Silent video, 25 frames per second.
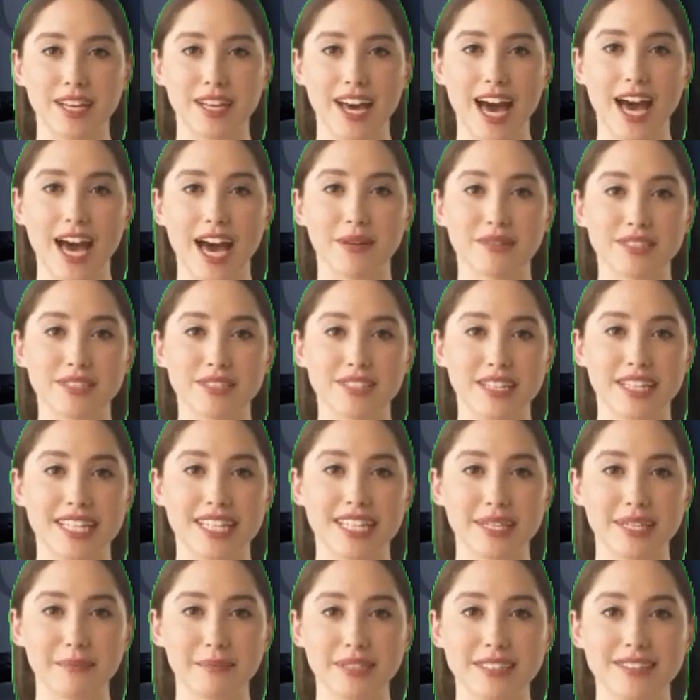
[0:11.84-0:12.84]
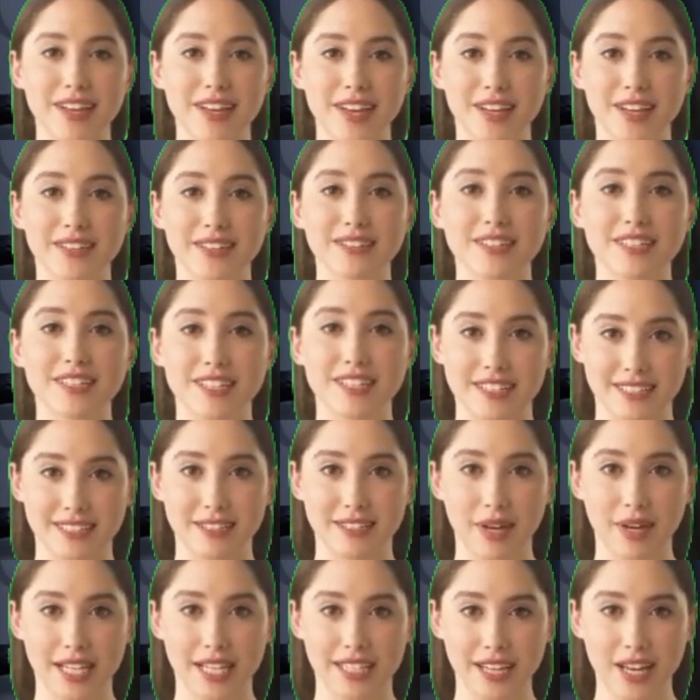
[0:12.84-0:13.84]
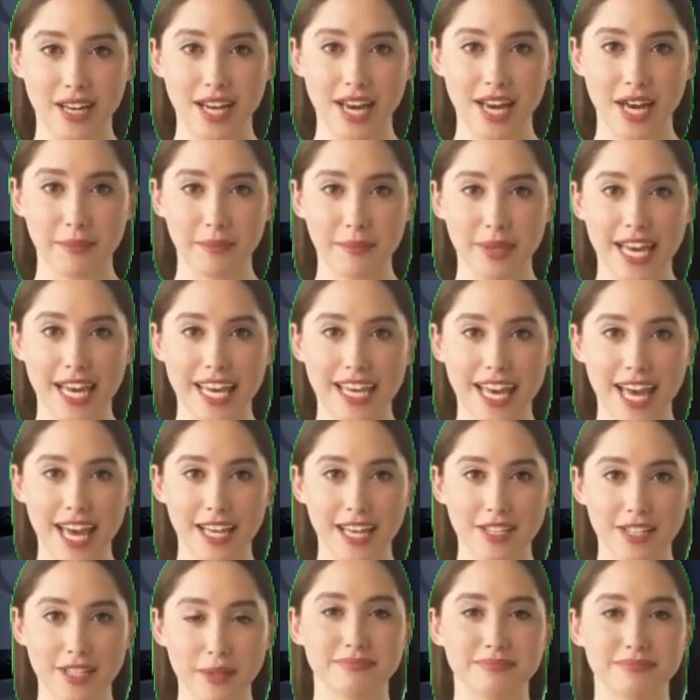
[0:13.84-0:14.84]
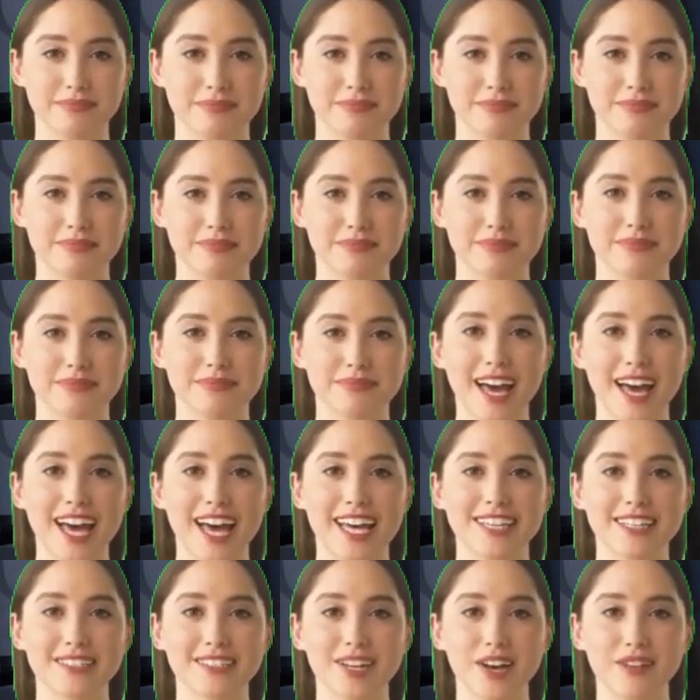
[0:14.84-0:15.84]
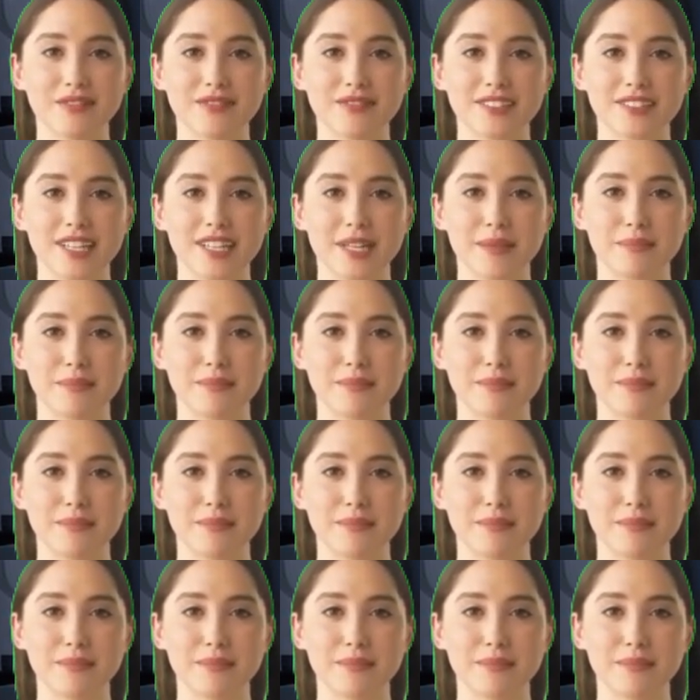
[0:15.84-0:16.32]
The owner owns a restaurant next to the homestay. He is friendly and helpful. The